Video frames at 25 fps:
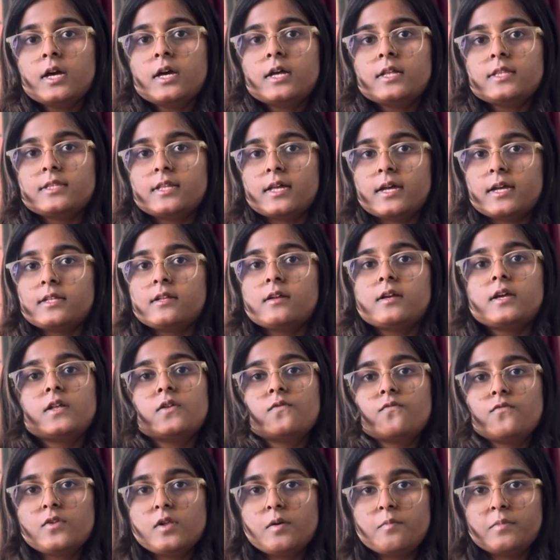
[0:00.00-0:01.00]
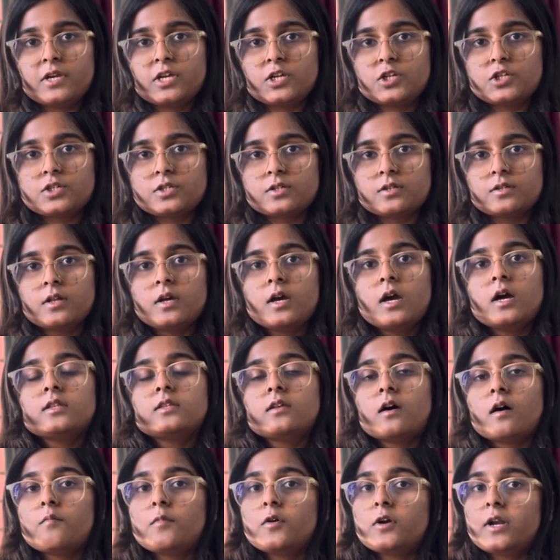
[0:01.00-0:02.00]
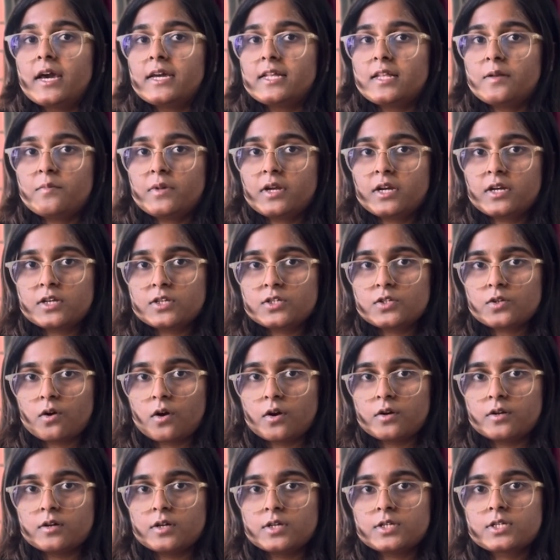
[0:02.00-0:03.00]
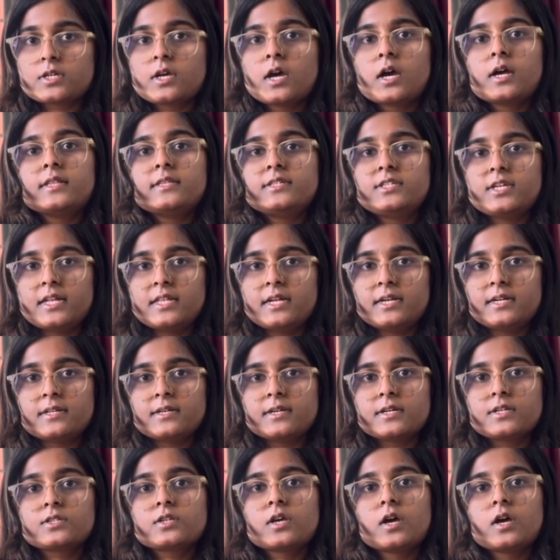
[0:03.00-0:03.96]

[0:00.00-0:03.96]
then inflammation, thermodynamic disorders, genetics,